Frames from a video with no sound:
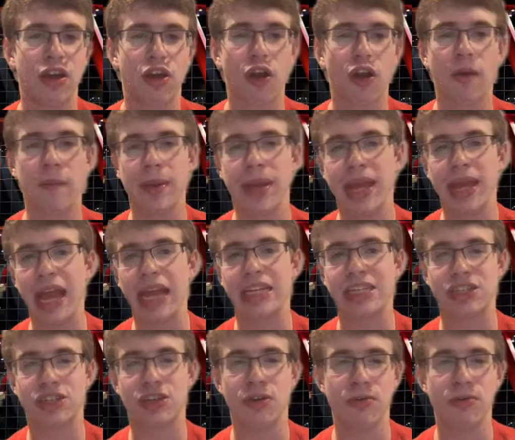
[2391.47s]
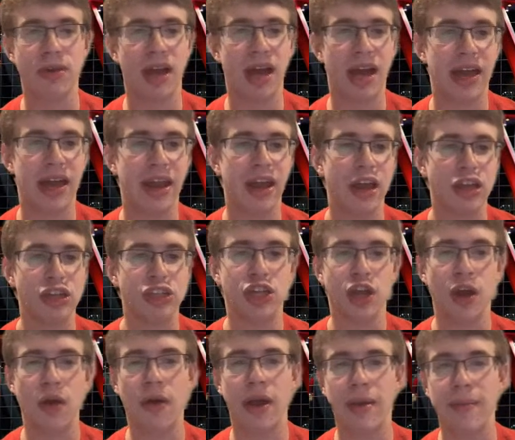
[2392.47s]
Kirby Yates, 2.9.
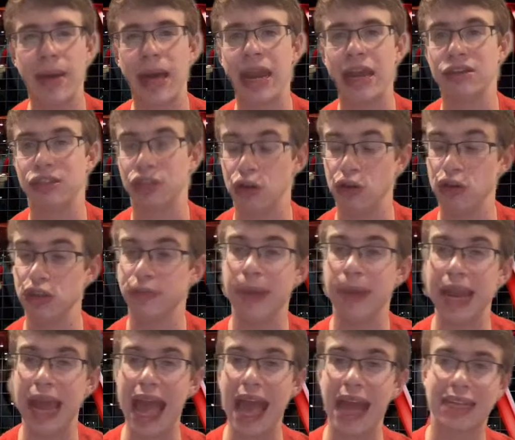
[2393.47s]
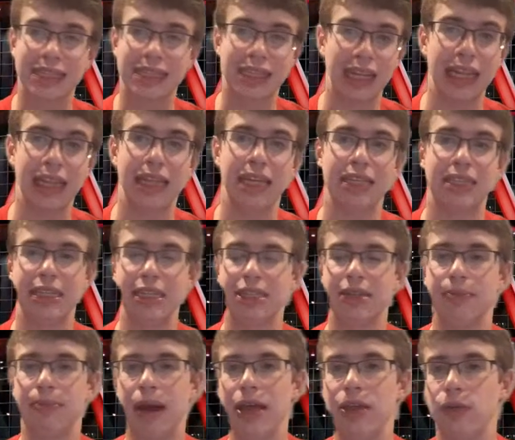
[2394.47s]
Joe Jimenez, who's been excellent this
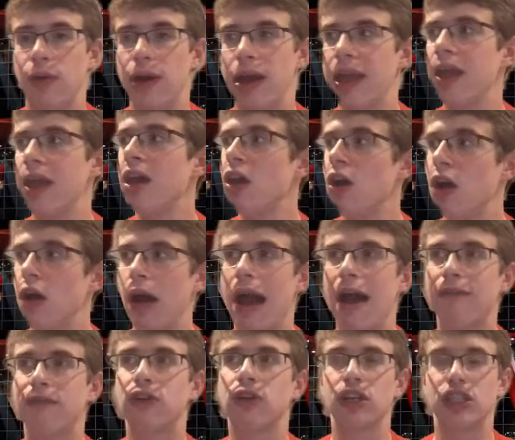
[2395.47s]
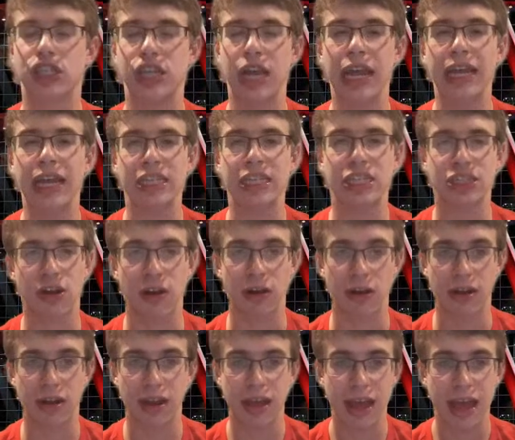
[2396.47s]
season, by the way, after a shaky
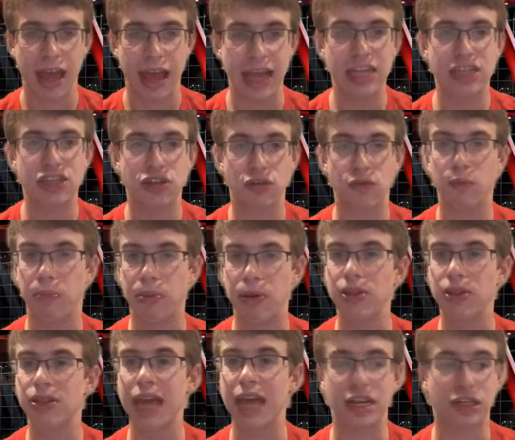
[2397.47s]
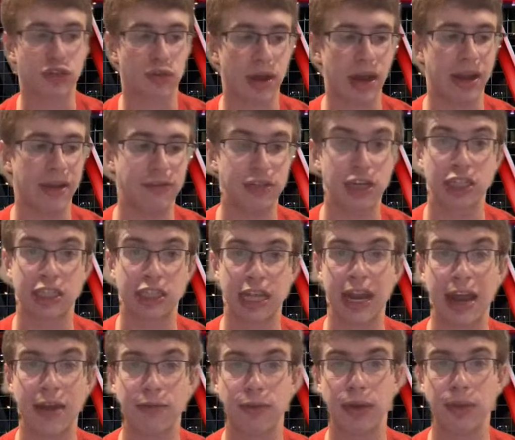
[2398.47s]
start. He's put that trade of Justin
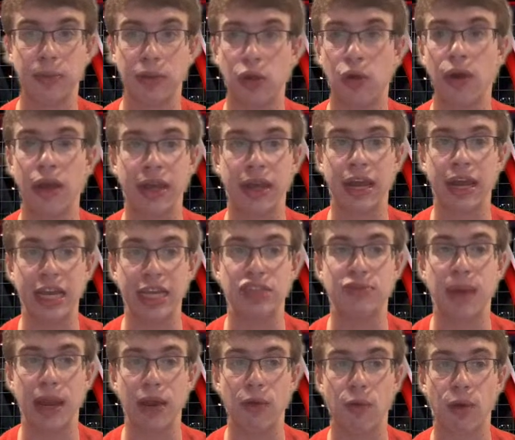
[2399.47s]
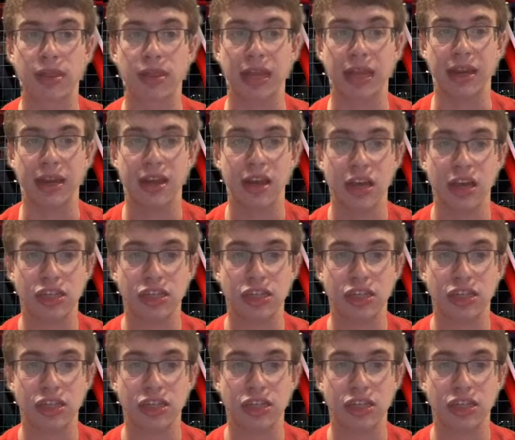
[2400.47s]
Henry and Malloy, and he's made it worth it.